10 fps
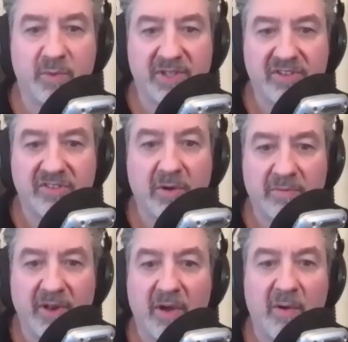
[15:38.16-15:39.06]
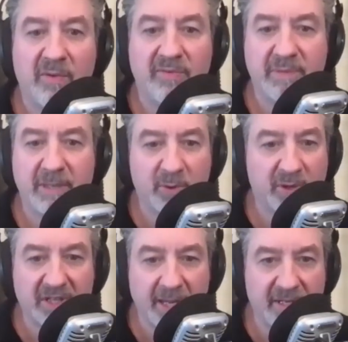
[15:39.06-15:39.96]
just don't know. People are
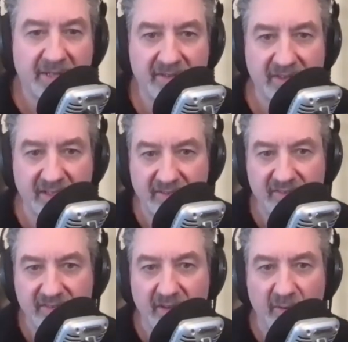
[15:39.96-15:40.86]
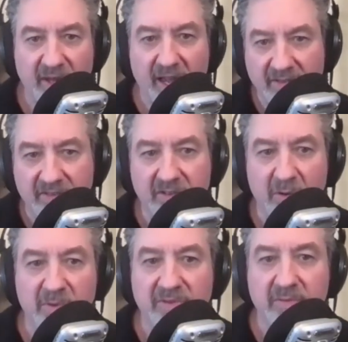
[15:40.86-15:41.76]
claiming that these, okay, let's go
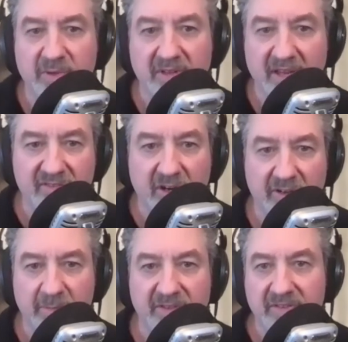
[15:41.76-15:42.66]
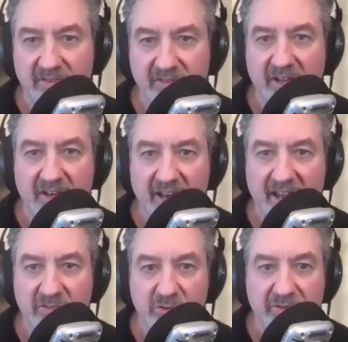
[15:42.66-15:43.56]
with Dave's argument that this is not a
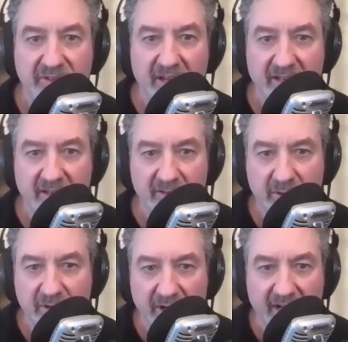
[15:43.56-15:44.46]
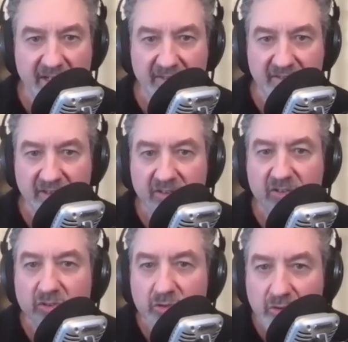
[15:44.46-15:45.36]
natural thing because we're creating these
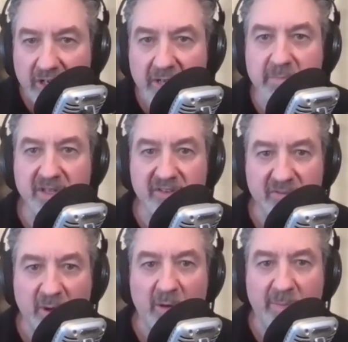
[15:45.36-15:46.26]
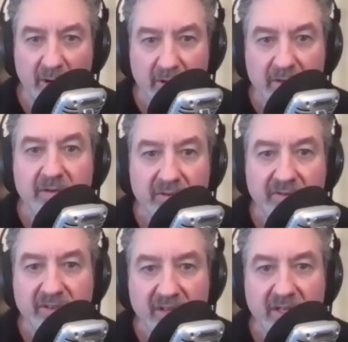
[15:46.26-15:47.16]
extremely small particles.